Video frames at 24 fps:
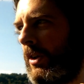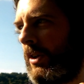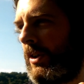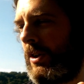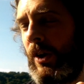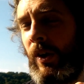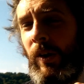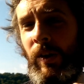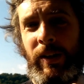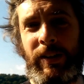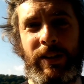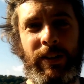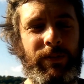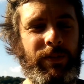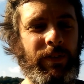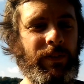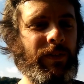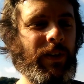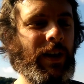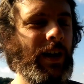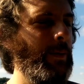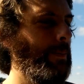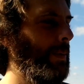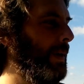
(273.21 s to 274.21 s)
Totally different
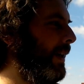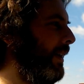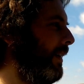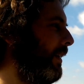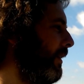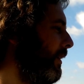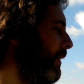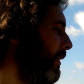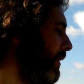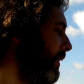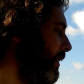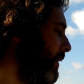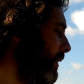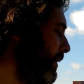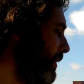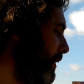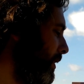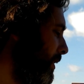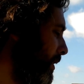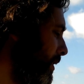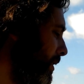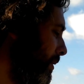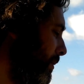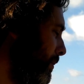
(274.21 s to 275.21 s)
vibe here.
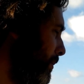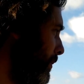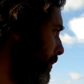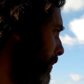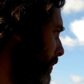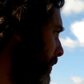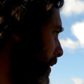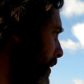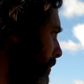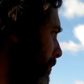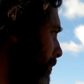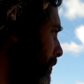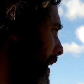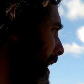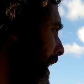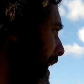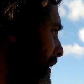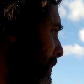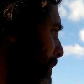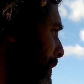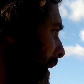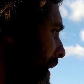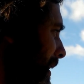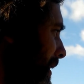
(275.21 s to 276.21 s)

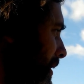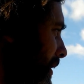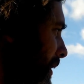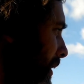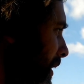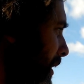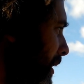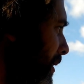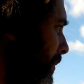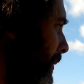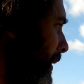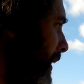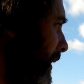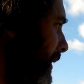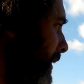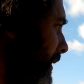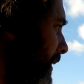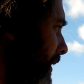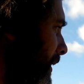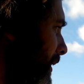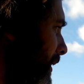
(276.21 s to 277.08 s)
Mad mental hummings,